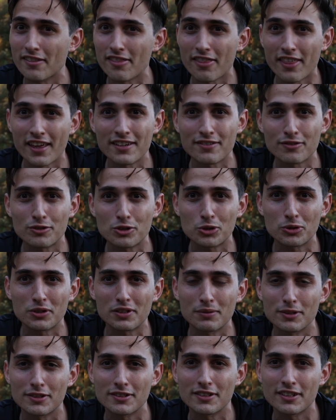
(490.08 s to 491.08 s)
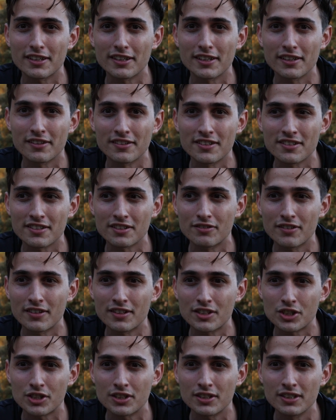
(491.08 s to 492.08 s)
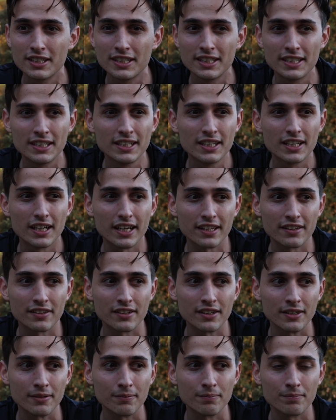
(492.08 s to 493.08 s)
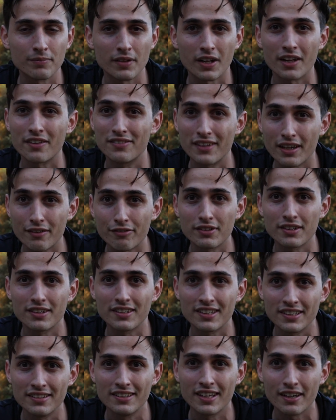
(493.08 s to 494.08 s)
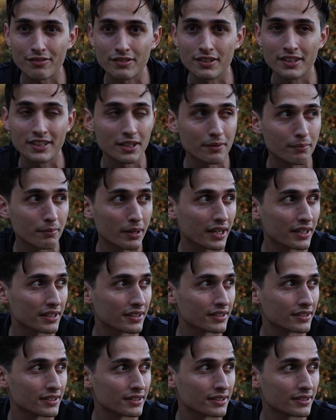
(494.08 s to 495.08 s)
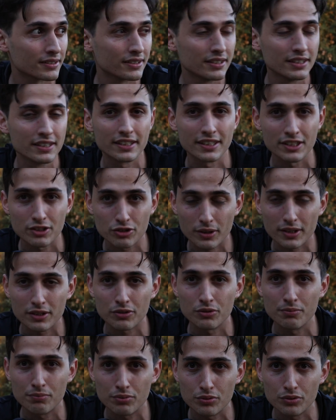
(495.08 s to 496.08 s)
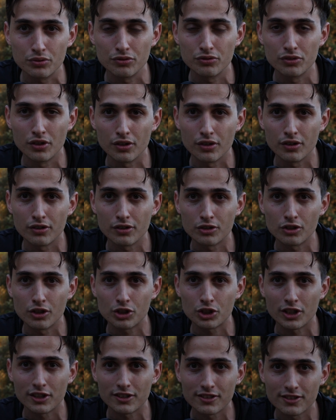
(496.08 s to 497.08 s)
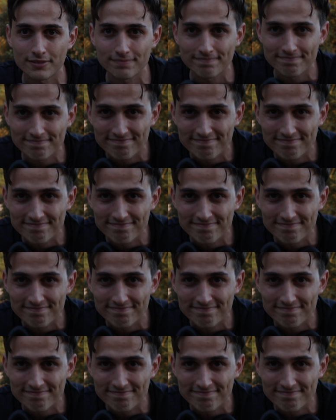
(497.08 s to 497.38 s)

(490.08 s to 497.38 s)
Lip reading: Thanks for joining me today on this adventure, and I'll definitely come back and try to improve the shots.